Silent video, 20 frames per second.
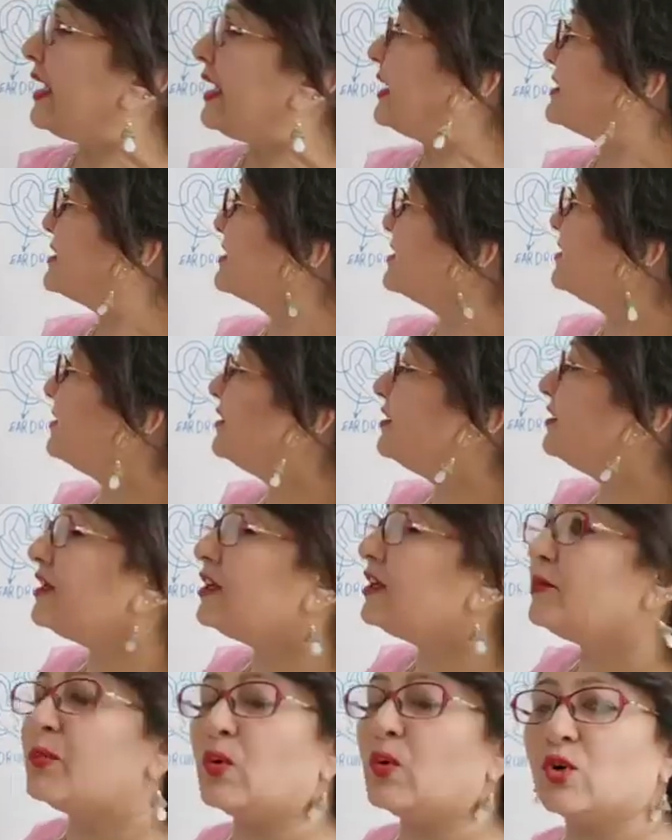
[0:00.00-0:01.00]
The
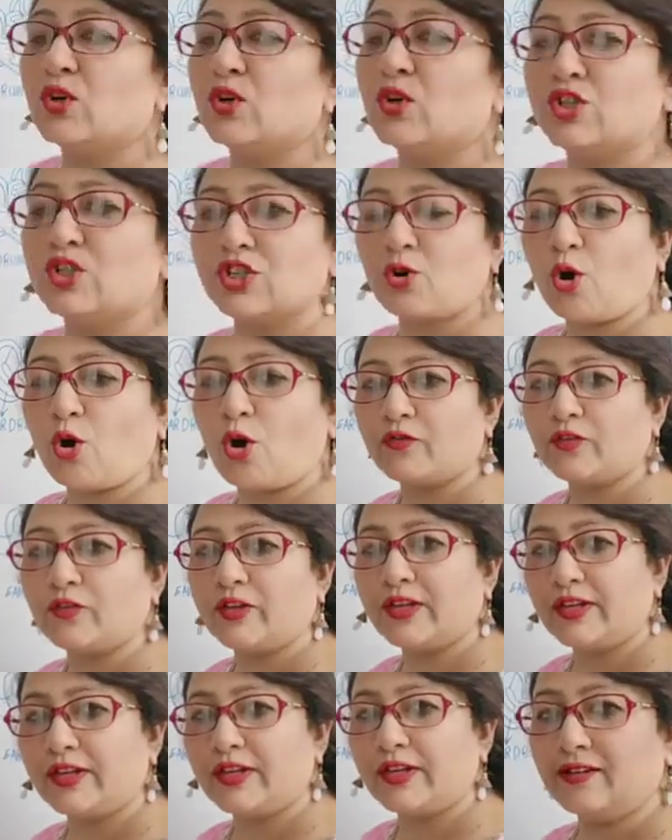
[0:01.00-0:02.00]
external portion
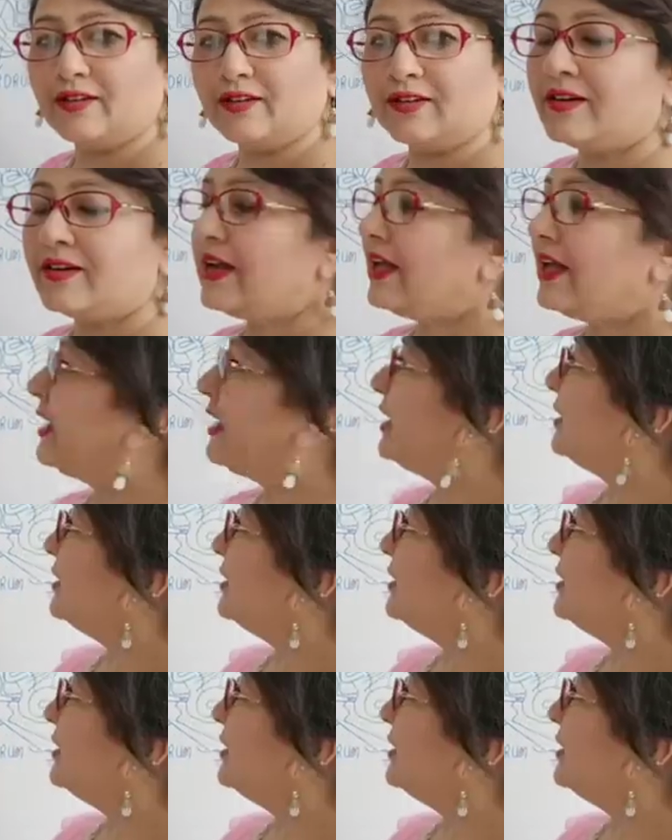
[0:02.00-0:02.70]
of the ear,